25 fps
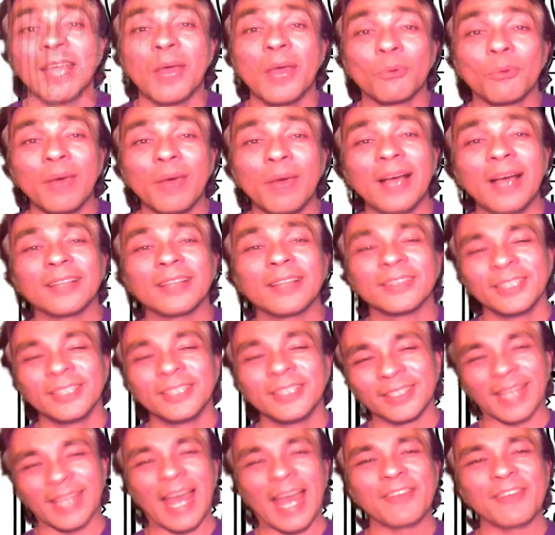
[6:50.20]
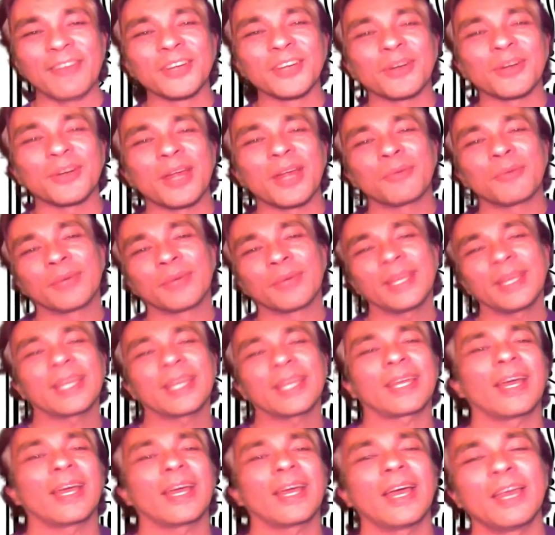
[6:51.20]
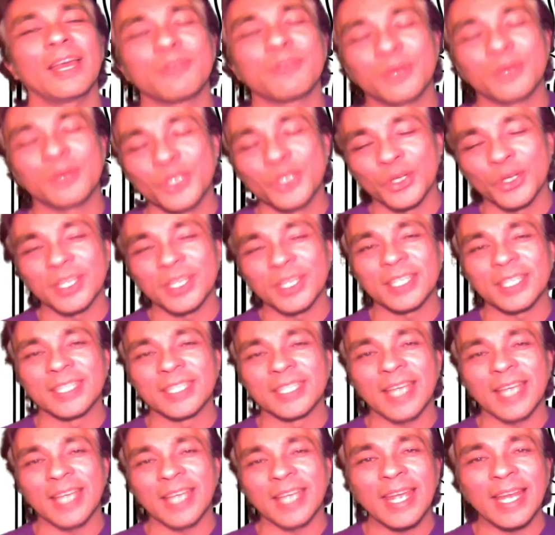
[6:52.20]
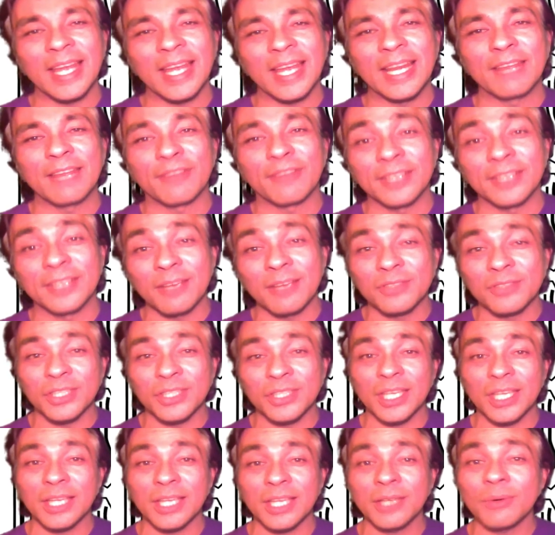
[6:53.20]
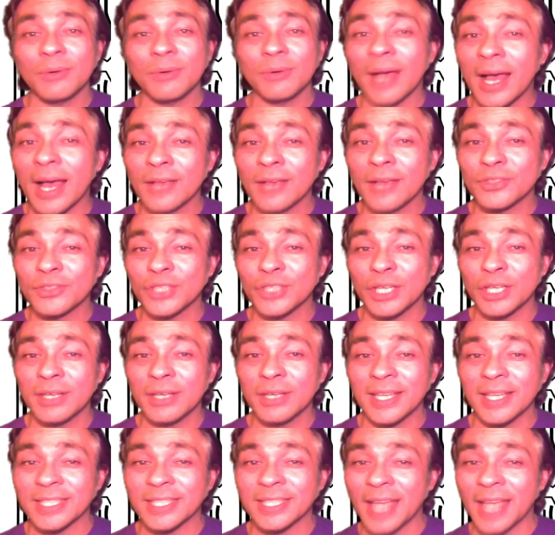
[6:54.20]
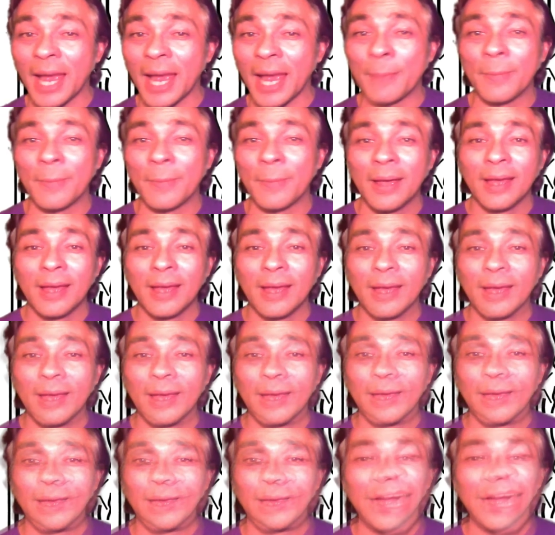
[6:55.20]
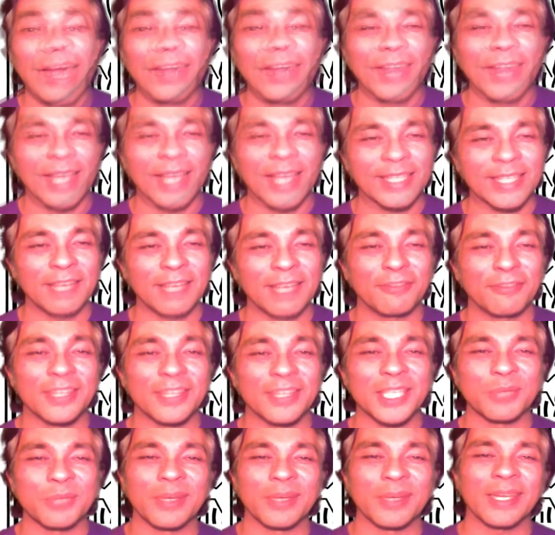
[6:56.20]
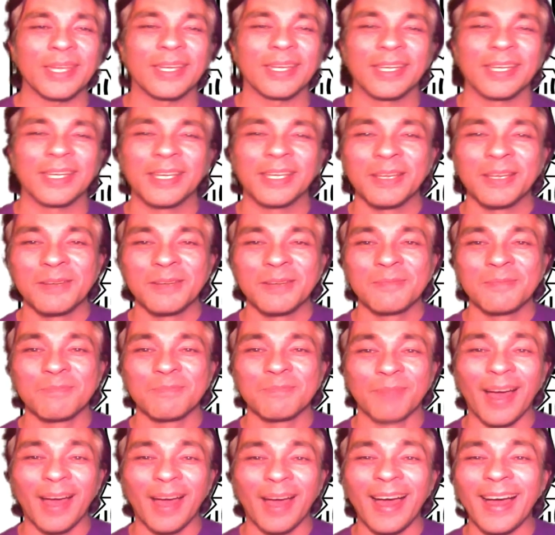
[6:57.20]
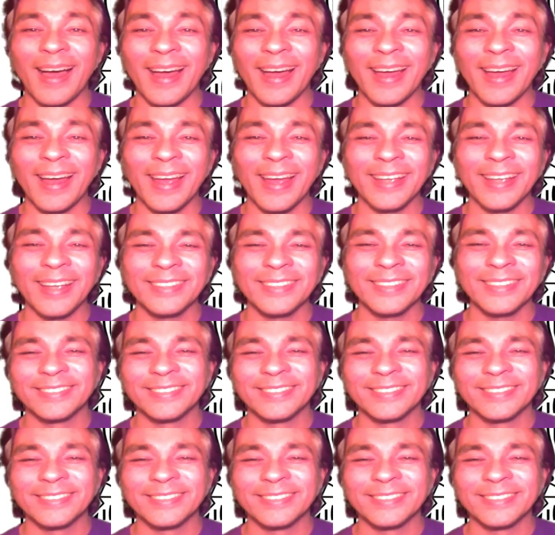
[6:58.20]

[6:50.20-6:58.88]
Well, look, have a great week. I hope you enjoyed it today. And if I don't see you, I'll see you next time. That's it for this week. Bye.